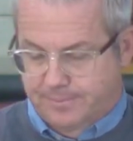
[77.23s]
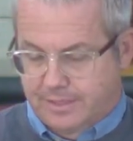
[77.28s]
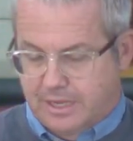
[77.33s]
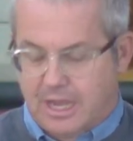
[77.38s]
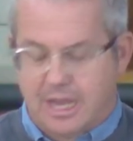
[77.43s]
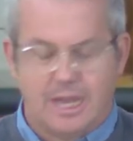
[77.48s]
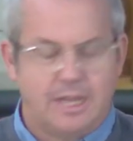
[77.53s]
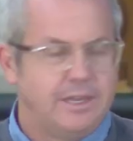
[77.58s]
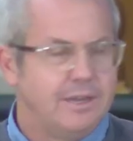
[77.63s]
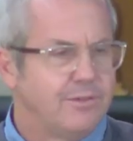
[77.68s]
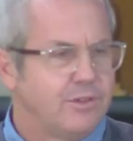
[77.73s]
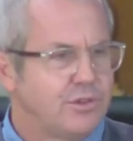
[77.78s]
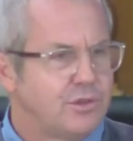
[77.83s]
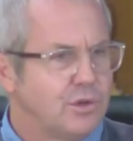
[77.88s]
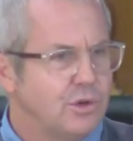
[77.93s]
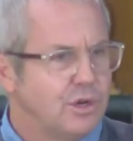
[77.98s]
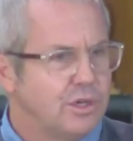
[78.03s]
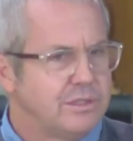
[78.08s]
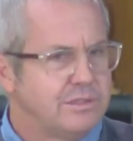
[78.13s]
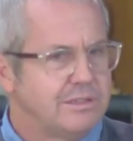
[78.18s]
I never
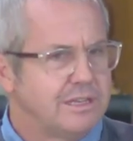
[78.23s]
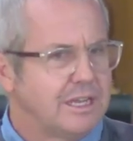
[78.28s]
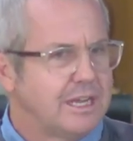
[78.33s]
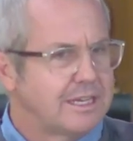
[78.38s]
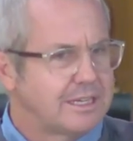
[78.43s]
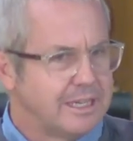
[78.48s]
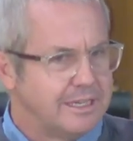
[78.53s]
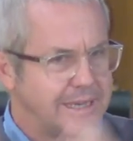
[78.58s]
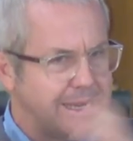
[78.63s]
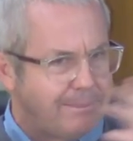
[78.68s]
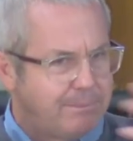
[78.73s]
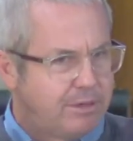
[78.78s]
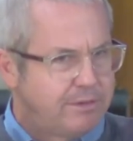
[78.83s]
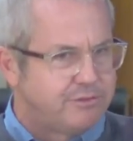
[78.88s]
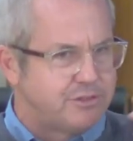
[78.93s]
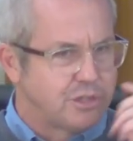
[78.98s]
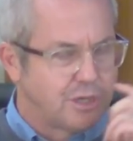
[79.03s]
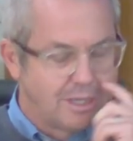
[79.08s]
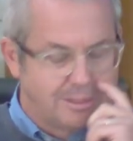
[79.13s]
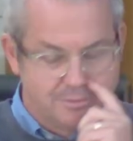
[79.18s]
thought, like a number
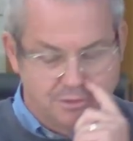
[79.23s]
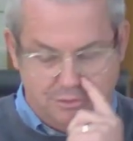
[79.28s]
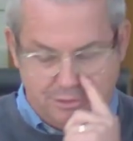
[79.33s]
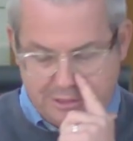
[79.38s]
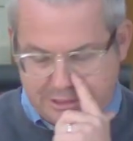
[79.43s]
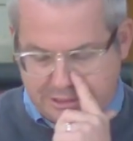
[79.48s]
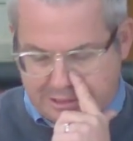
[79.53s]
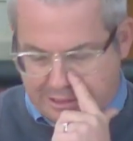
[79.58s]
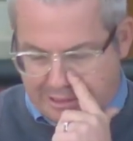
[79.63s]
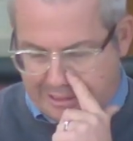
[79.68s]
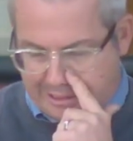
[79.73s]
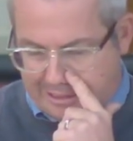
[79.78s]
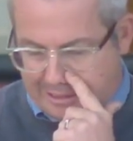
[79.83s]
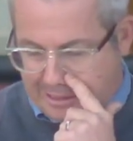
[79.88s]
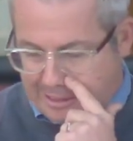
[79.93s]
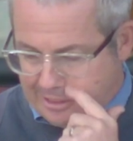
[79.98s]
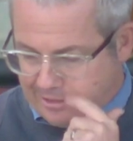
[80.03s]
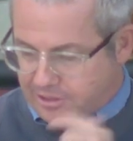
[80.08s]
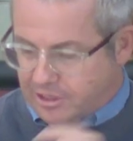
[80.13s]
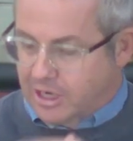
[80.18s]
of times recently,
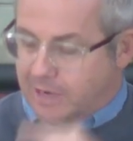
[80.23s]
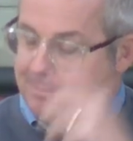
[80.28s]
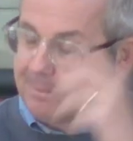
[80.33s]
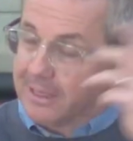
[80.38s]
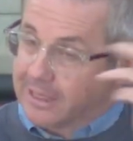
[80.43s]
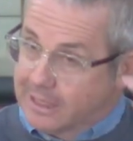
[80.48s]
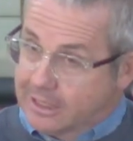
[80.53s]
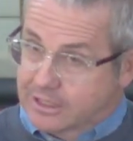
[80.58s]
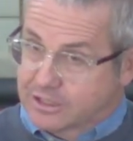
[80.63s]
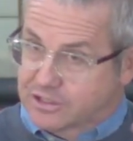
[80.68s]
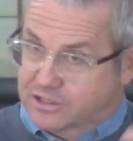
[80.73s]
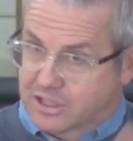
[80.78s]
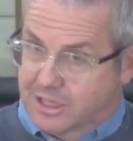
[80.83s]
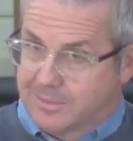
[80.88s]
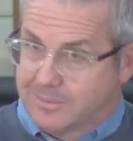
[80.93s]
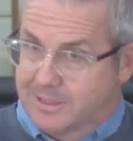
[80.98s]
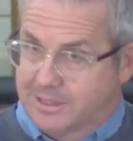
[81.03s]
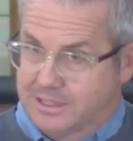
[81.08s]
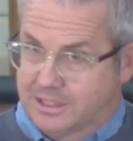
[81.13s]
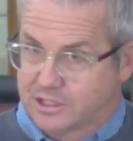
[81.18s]
that I'd begin a
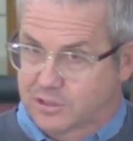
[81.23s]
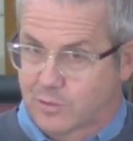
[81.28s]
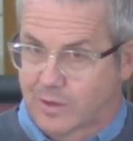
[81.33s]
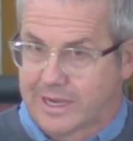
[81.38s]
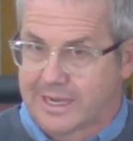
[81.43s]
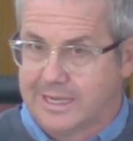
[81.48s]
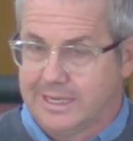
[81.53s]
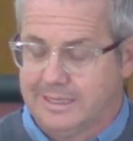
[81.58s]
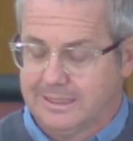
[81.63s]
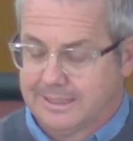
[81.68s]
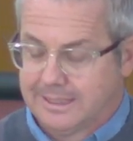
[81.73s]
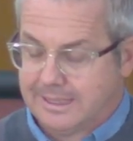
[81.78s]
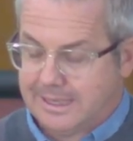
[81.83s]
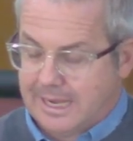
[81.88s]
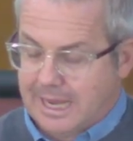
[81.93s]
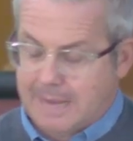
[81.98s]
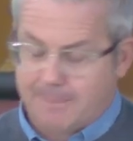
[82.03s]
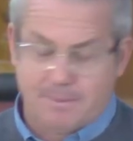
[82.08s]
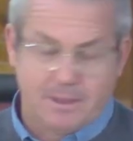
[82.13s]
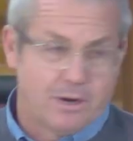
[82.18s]
sermon this way,
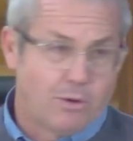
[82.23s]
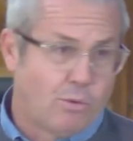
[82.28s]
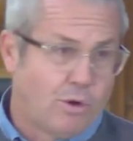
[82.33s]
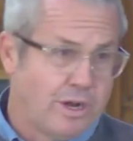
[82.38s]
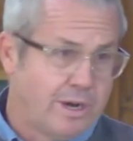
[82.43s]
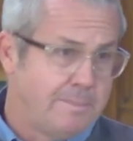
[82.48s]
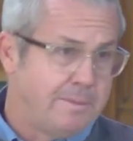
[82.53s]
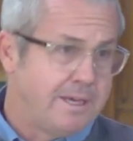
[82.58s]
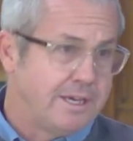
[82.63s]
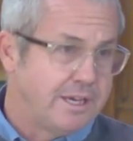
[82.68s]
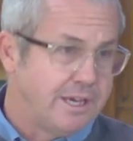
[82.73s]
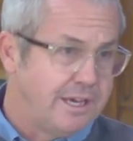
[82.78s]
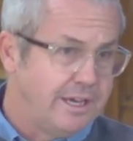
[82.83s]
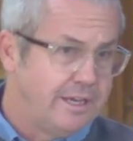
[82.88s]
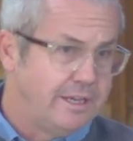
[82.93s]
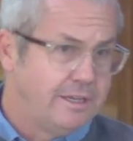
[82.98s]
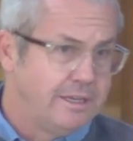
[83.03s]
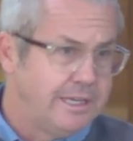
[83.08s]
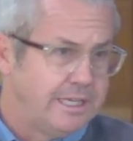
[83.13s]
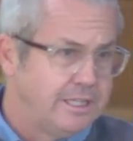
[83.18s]
uh, but I want to
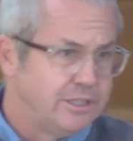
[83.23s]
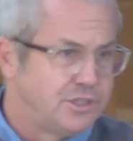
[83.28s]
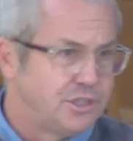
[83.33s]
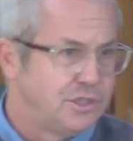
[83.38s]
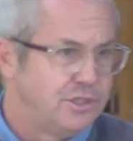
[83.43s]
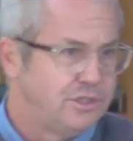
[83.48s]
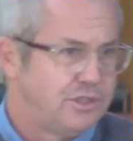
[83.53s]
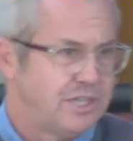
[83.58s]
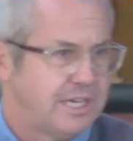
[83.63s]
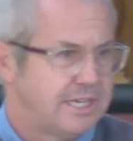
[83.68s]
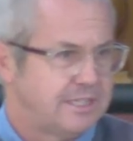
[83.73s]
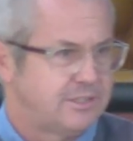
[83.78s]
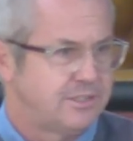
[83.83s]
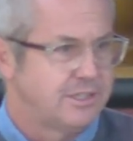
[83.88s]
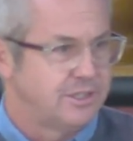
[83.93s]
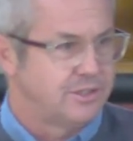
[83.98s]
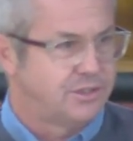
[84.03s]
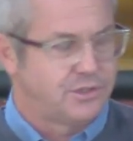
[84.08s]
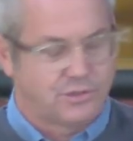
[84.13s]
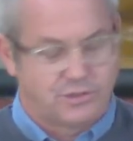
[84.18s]
begin in
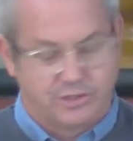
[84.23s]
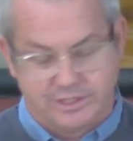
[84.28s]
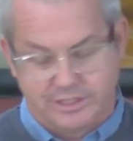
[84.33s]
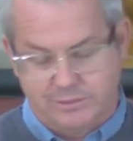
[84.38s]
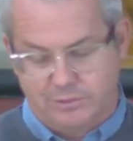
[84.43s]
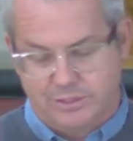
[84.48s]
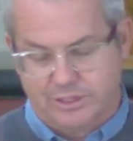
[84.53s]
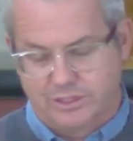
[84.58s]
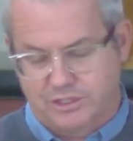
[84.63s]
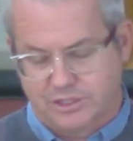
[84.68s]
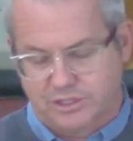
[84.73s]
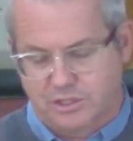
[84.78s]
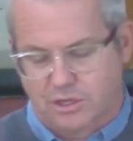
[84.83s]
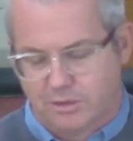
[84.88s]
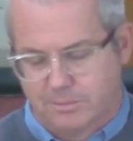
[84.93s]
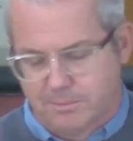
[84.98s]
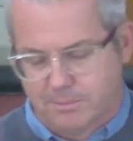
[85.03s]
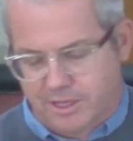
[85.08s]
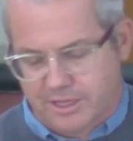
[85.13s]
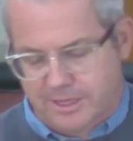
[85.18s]
2003 with a
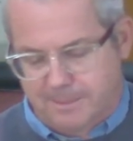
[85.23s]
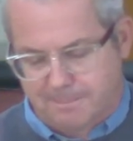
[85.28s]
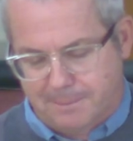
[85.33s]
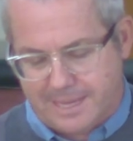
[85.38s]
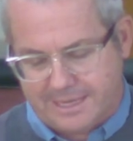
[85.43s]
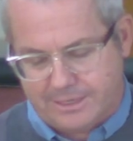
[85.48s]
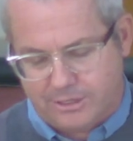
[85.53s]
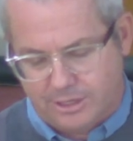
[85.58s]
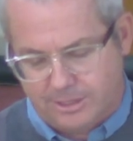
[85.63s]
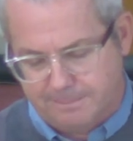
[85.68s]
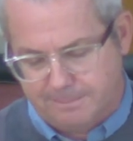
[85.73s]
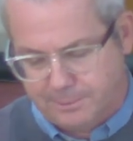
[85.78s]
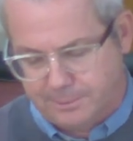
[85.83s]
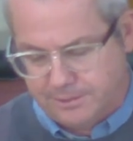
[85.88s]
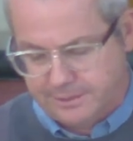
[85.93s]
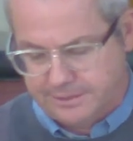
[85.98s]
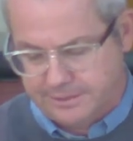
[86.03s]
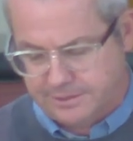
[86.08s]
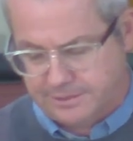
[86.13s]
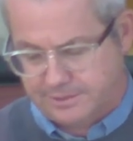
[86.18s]
song by the Black Eyed
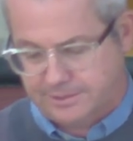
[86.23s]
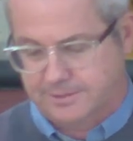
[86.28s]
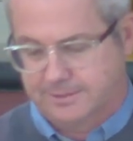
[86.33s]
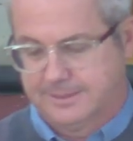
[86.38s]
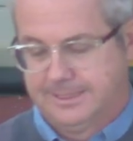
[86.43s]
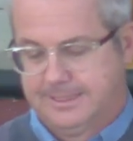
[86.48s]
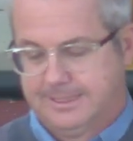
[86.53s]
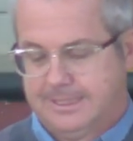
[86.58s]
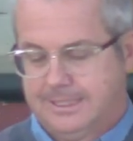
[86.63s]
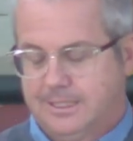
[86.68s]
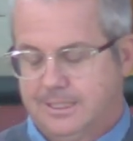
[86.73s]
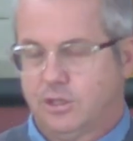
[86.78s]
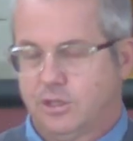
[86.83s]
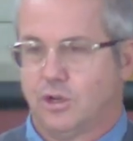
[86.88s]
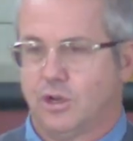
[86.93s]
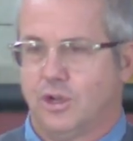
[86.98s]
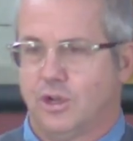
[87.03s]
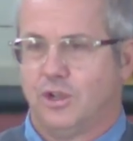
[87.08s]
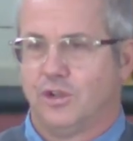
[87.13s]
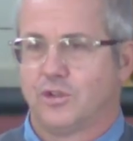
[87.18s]
Peas
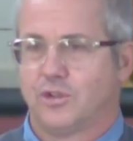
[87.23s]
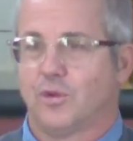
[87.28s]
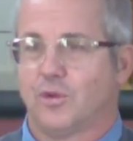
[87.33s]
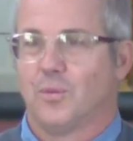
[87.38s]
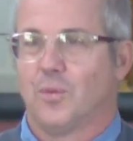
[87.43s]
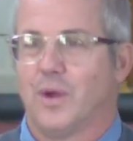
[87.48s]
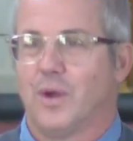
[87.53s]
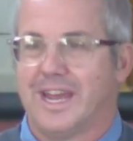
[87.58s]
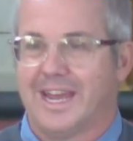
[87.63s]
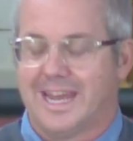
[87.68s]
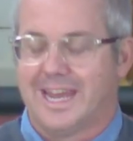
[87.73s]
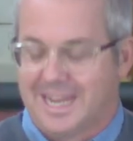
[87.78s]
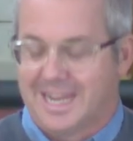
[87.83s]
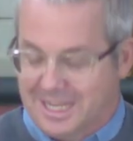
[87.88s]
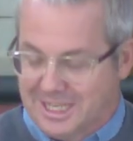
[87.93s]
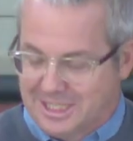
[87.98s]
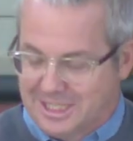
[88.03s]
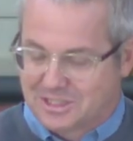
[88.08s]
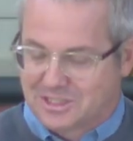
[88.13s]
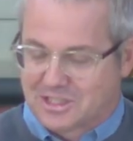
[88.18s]
called Where
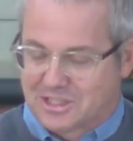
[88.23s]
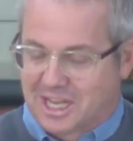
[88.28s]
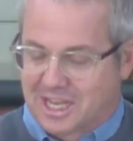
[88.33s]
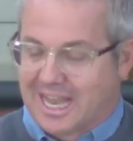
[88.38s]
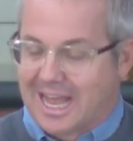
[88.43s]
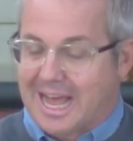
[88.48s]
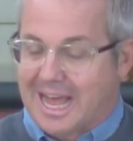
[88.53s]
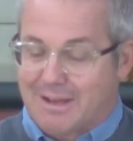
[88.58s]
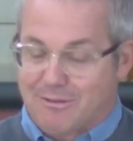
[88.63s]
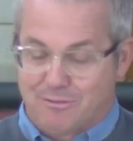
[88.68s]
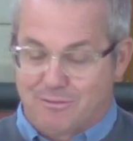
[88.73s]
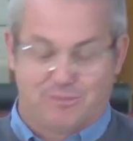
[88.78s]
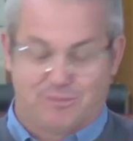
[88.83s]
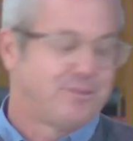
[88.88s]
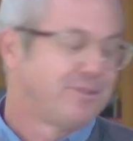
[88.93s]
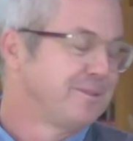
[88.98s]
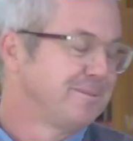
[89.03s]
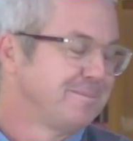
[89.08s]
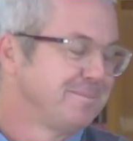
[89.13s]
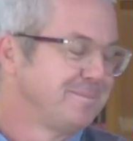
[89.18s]
is the Love?